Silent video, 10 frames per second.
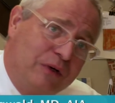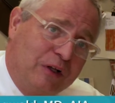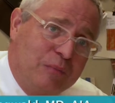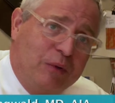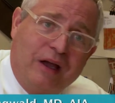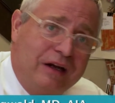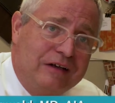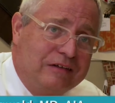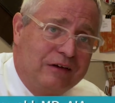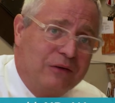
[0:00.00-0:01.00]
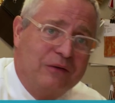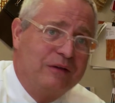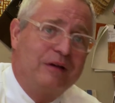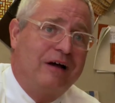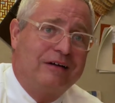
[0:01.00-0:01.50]
really planning to go to the
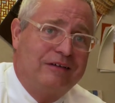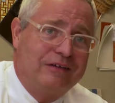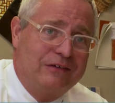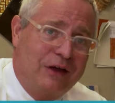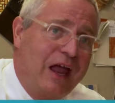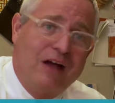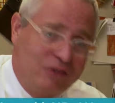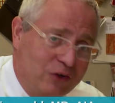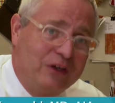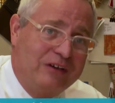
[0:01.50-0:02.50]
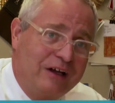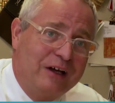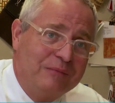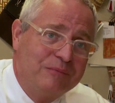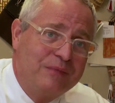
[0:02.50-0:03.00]
doctor to have a good time.